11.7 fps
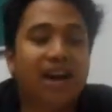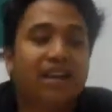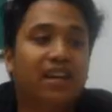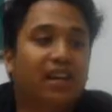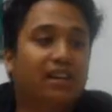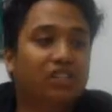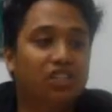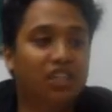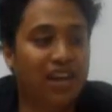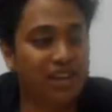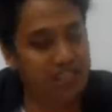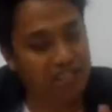I can
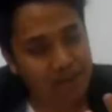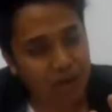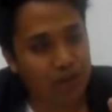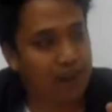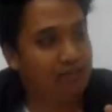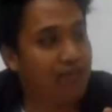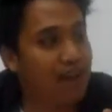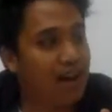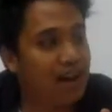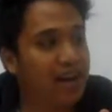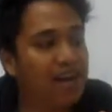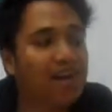change them on the
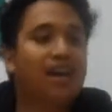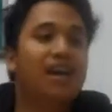fly,